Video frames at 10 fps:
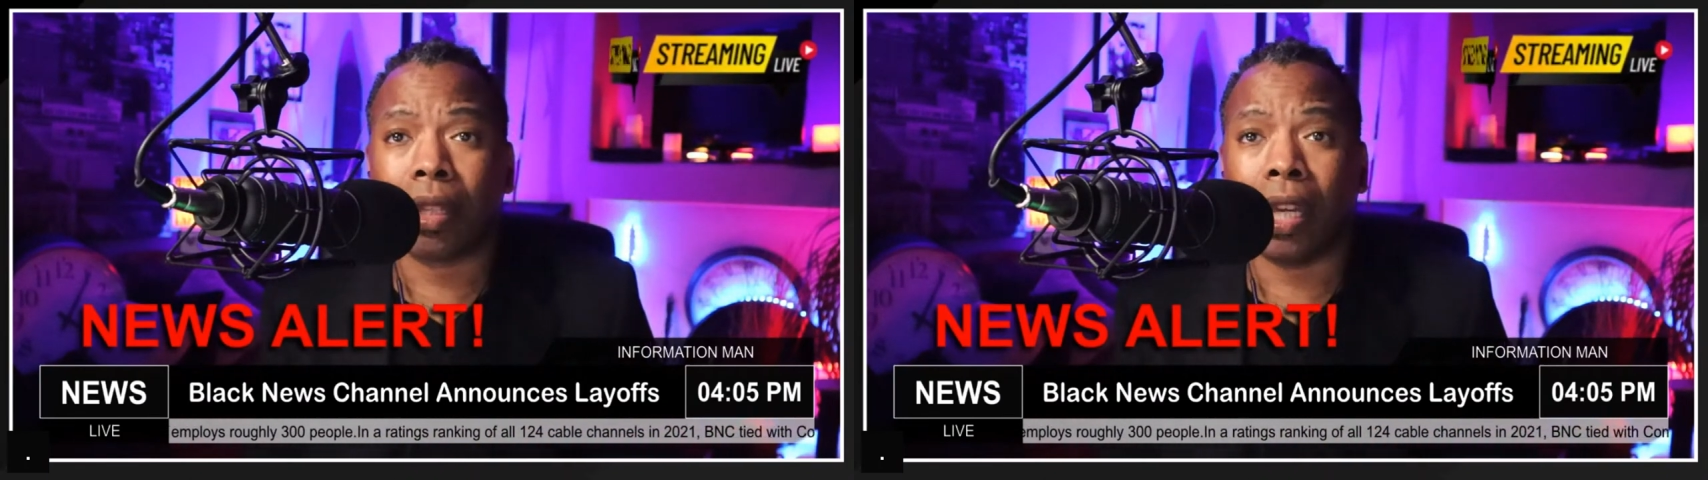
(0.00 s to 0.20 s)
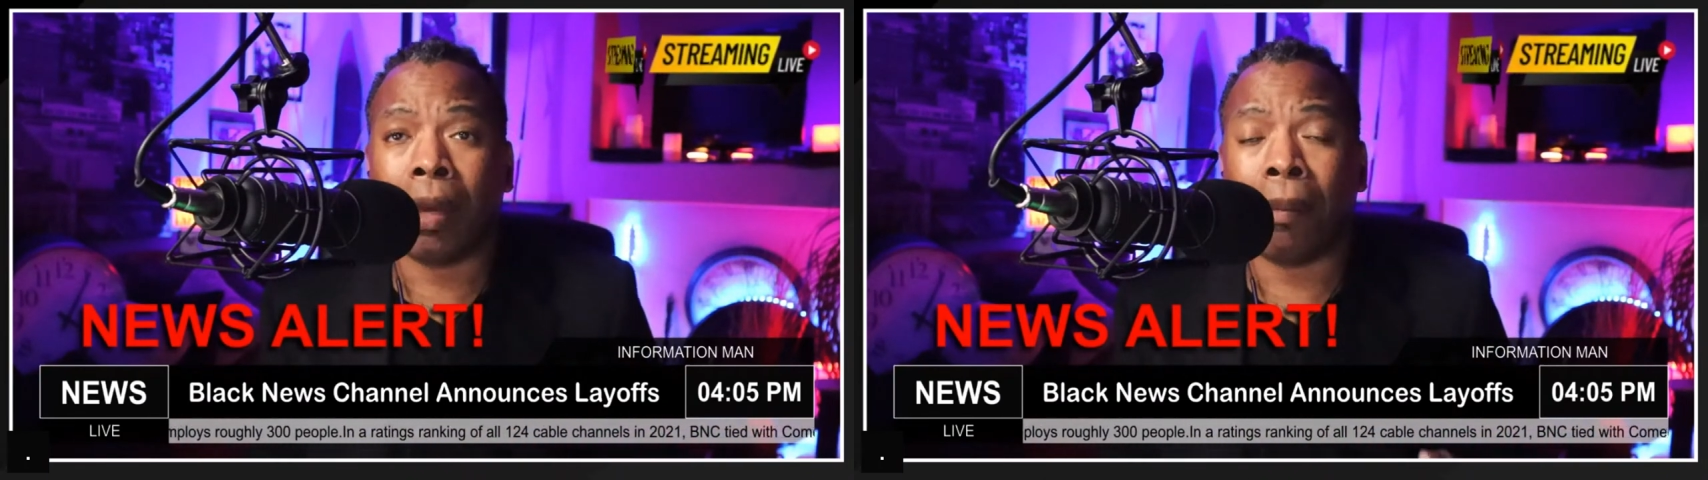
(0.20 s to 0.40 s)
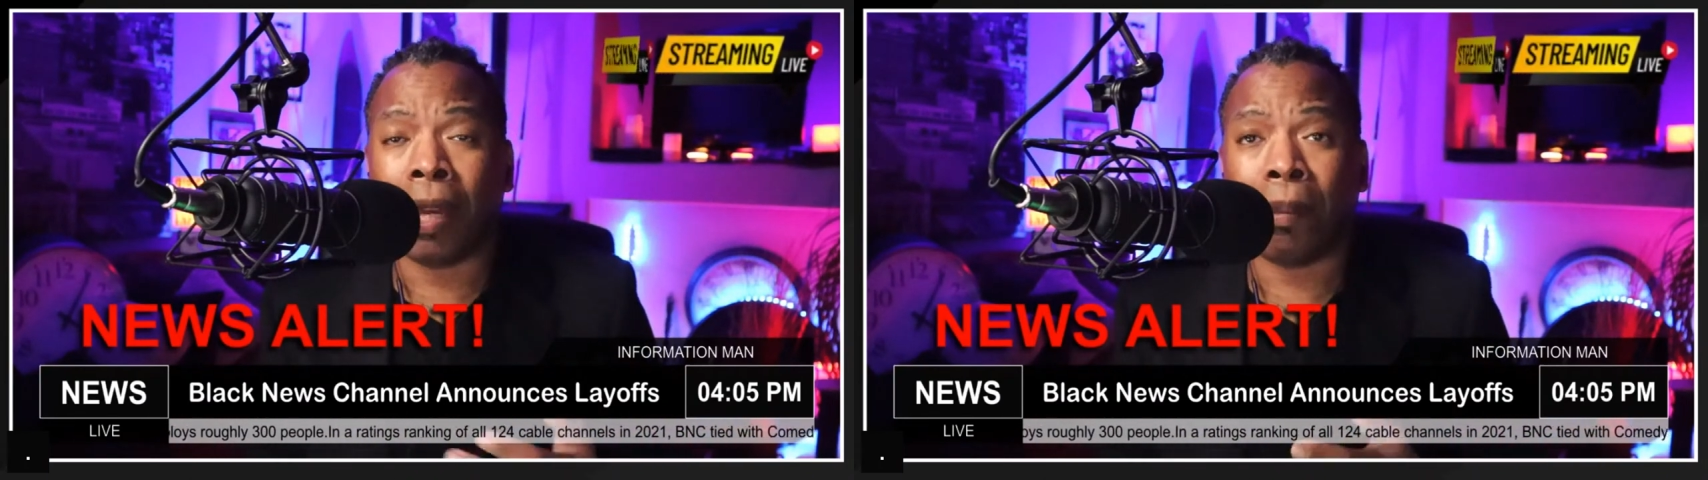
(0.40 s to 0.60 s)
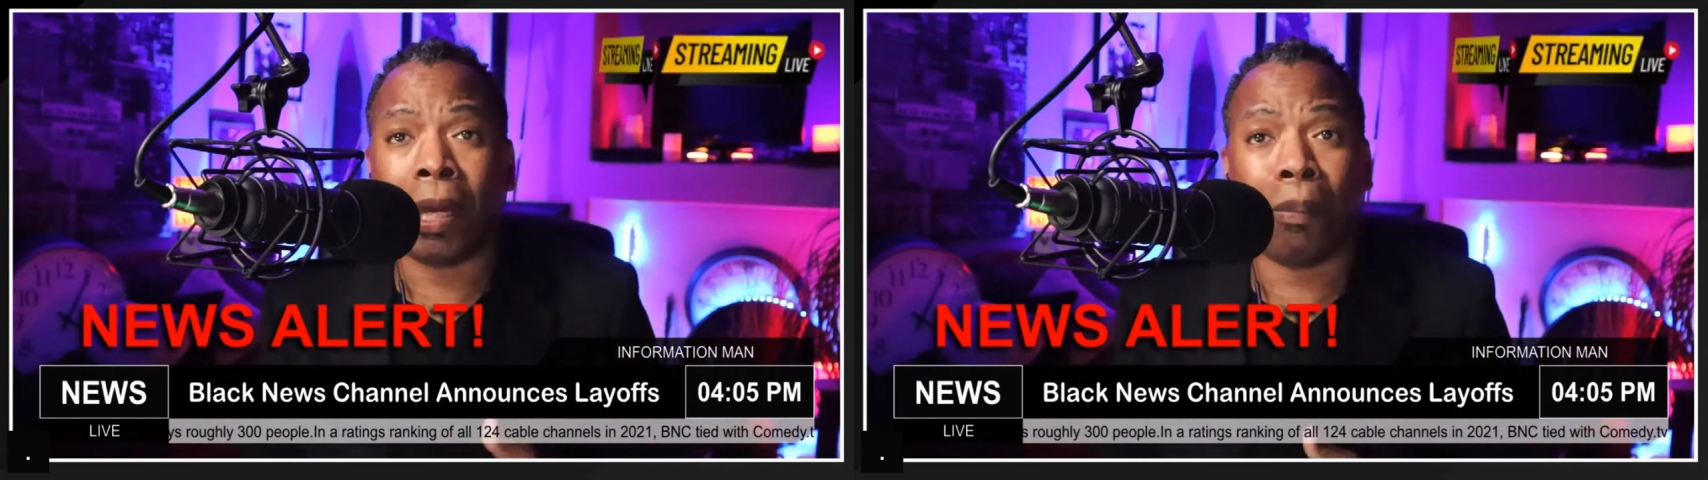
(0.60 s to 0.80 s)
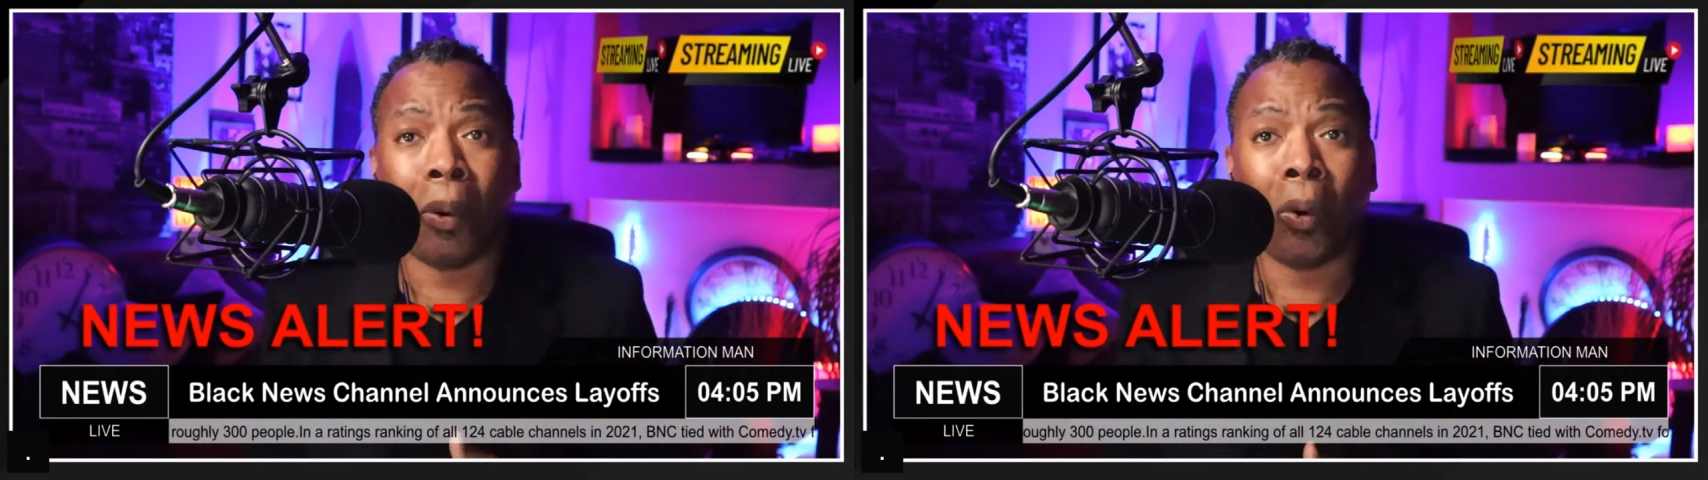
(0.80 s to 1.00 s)
It may be
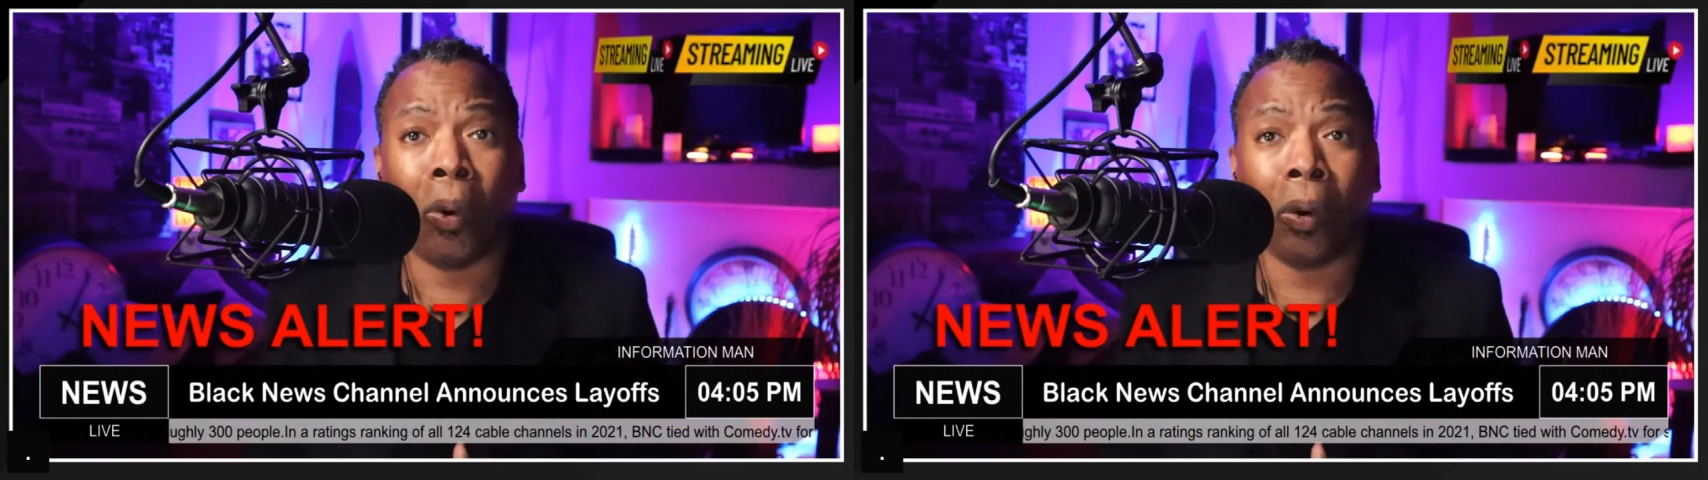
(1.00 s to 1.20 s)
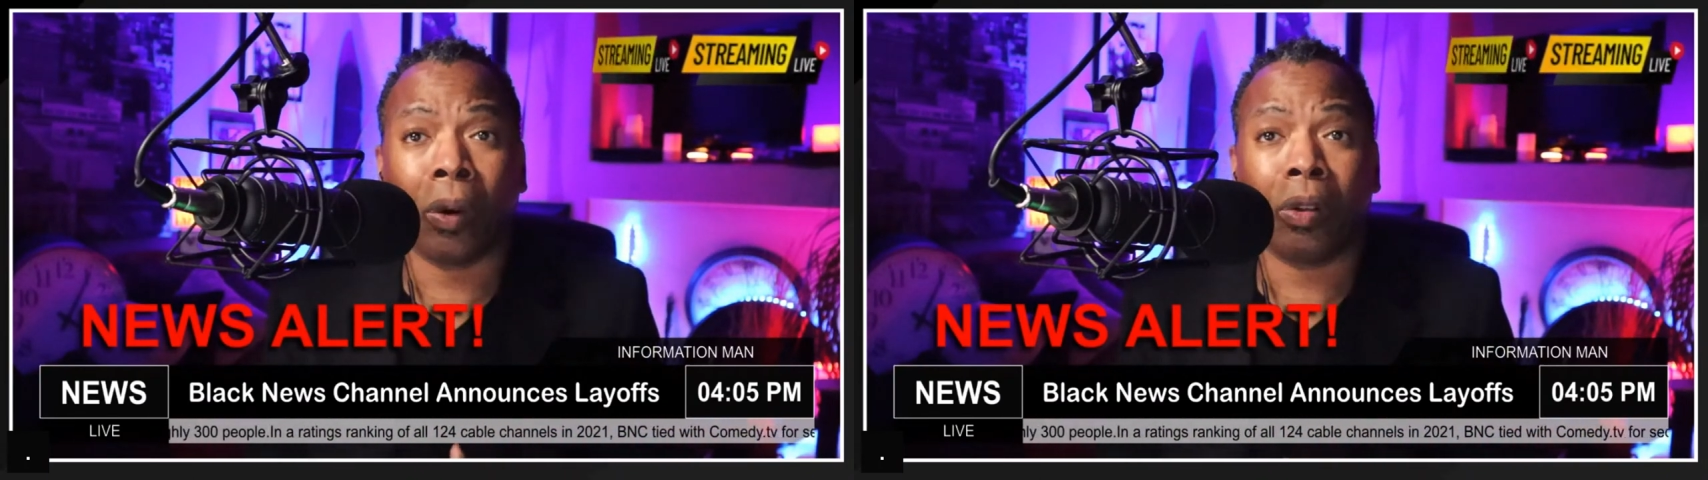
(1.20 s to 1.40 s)
poor